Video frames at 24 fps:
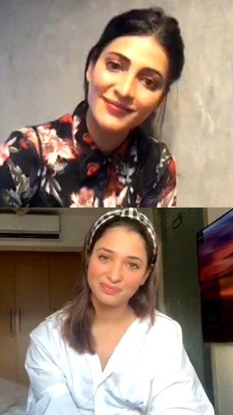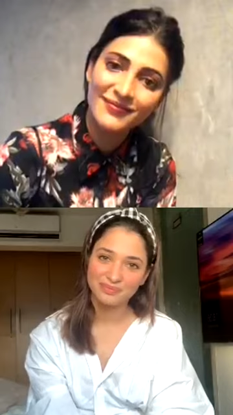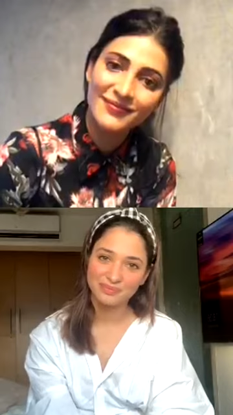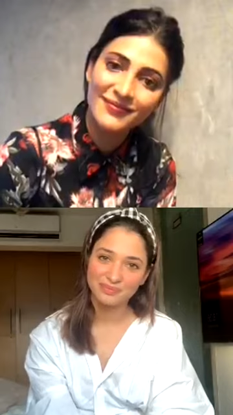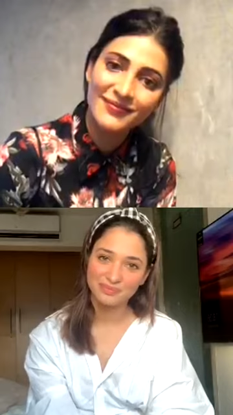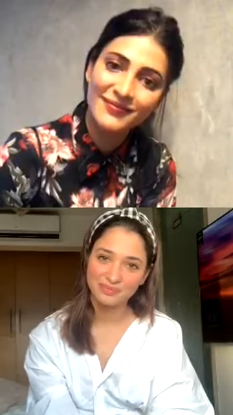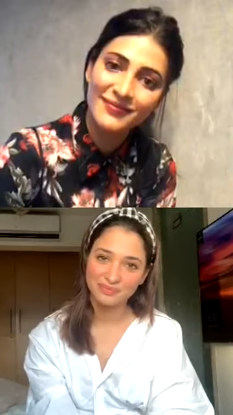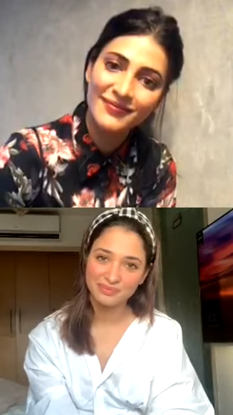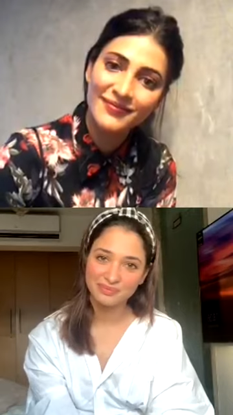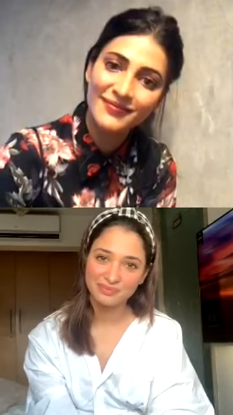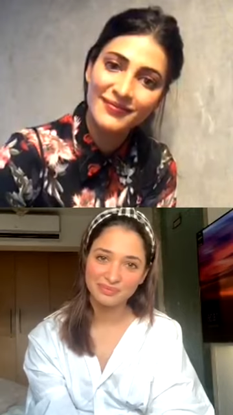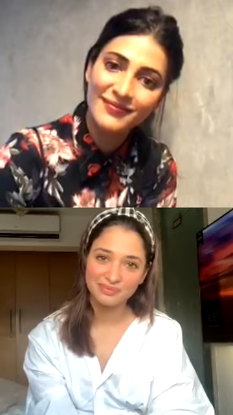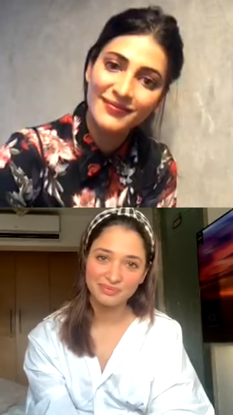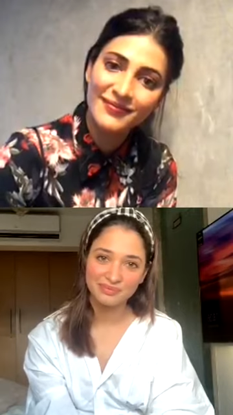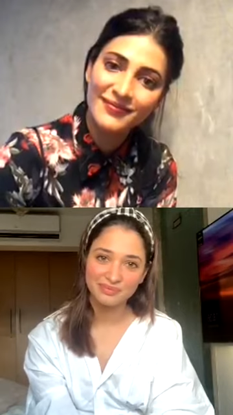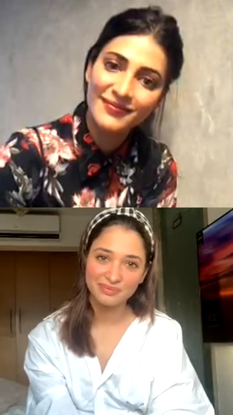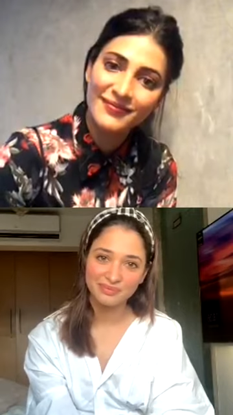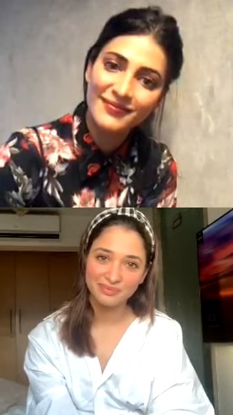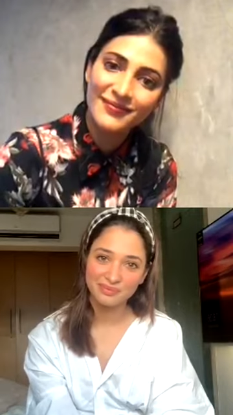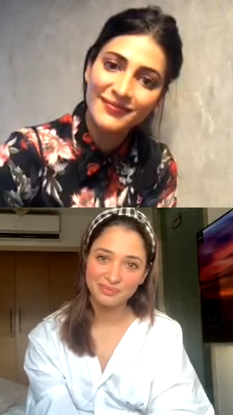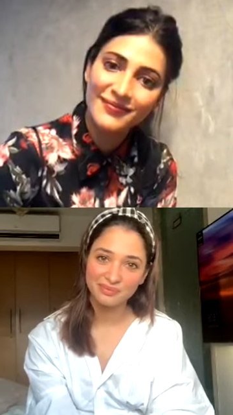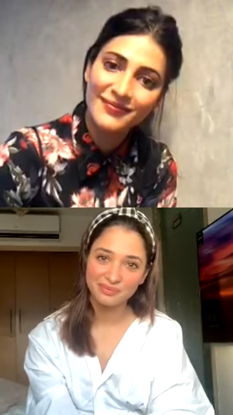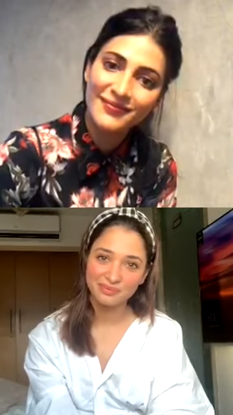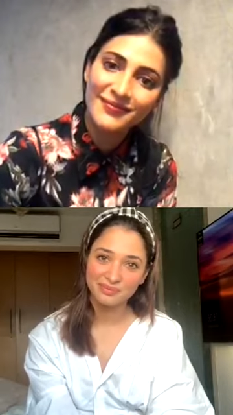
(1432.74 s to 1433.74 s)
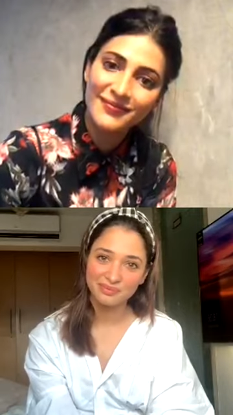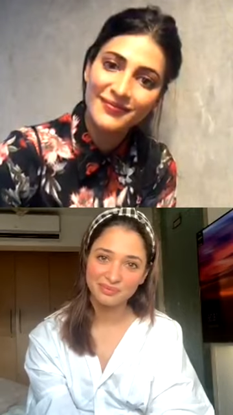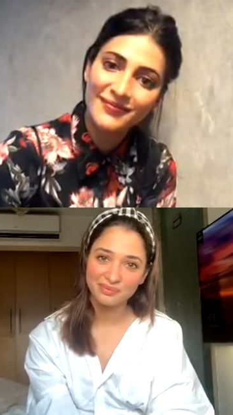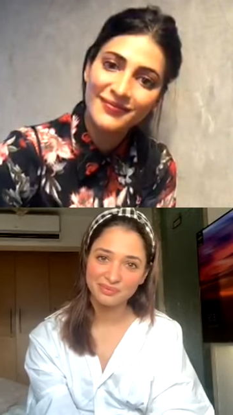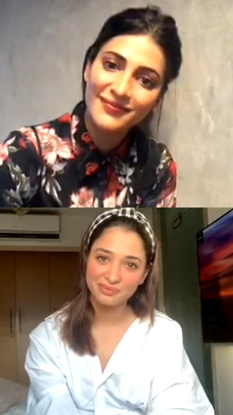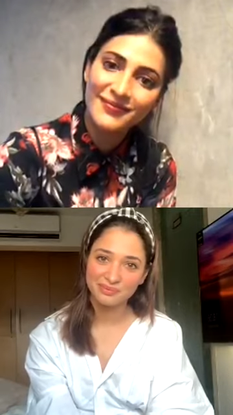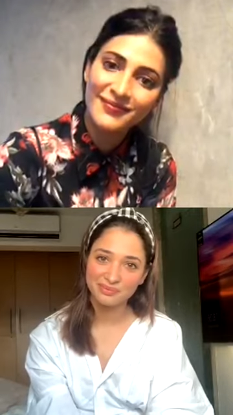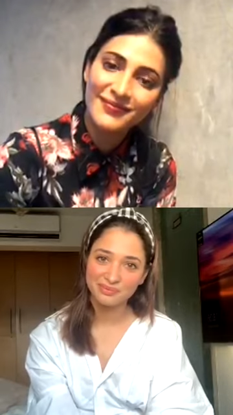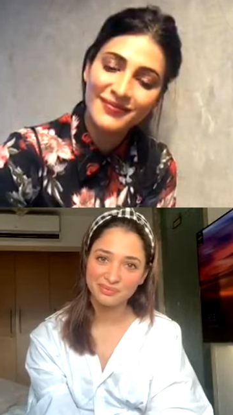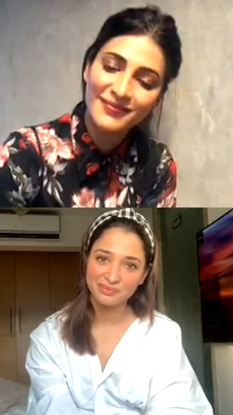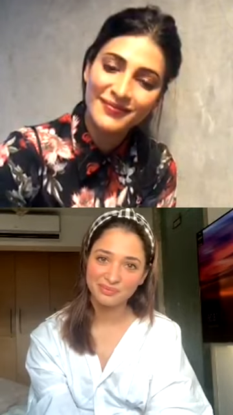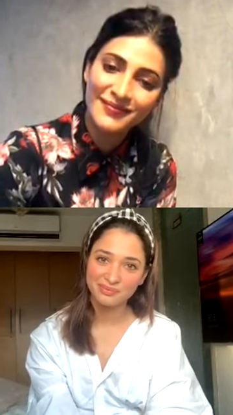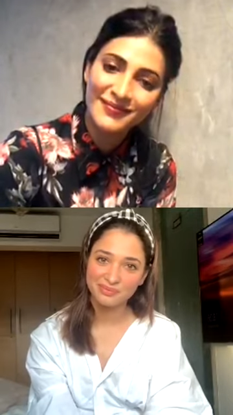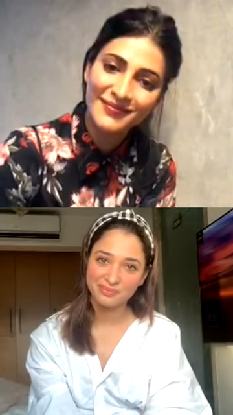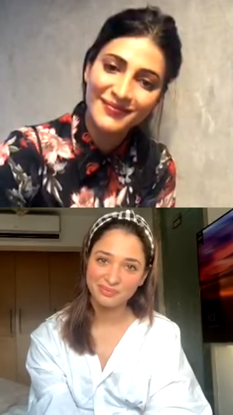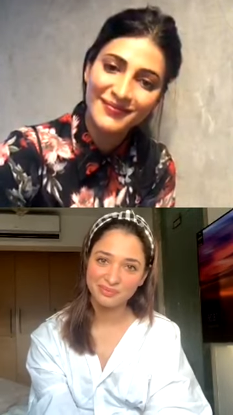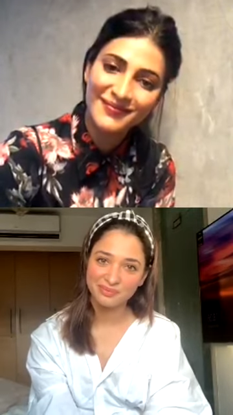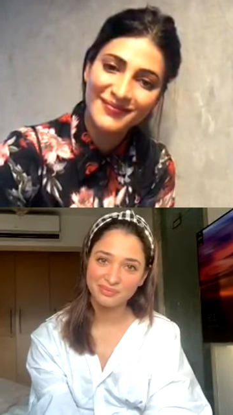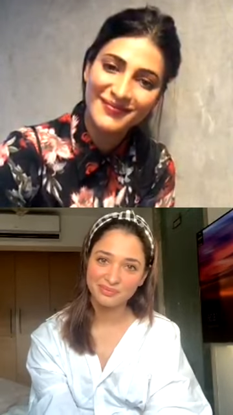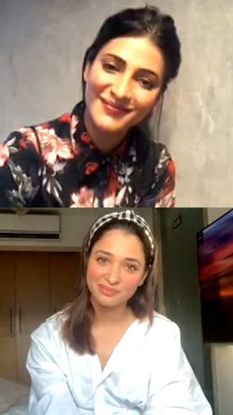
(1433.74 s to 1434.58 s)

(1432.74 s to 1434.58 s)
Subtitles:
Nobody speaks.